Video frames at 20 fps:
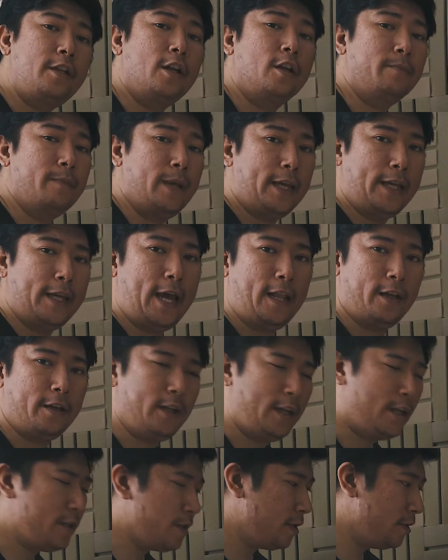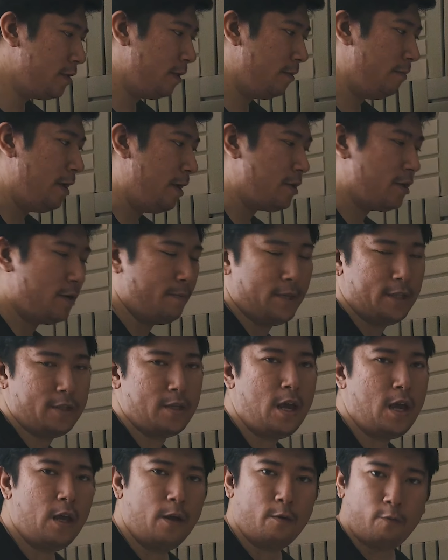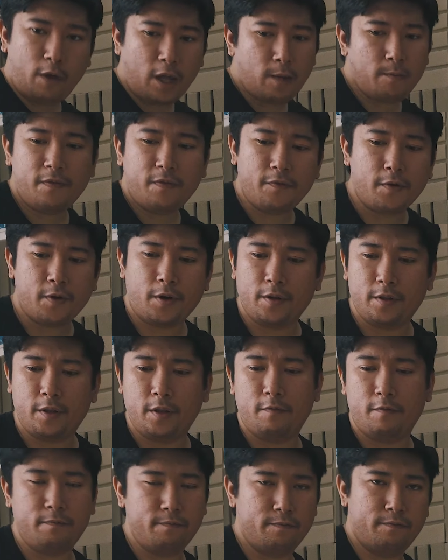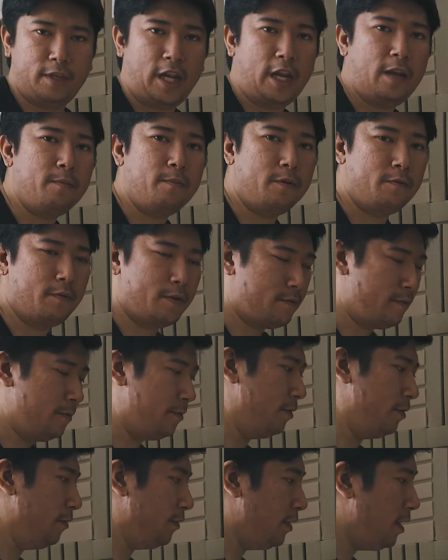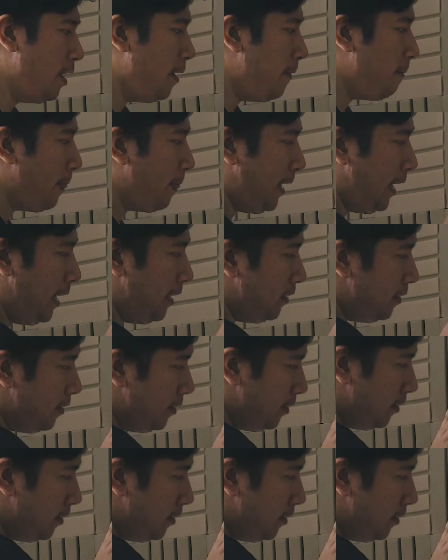done my calculations and measurements way before the table was removed, and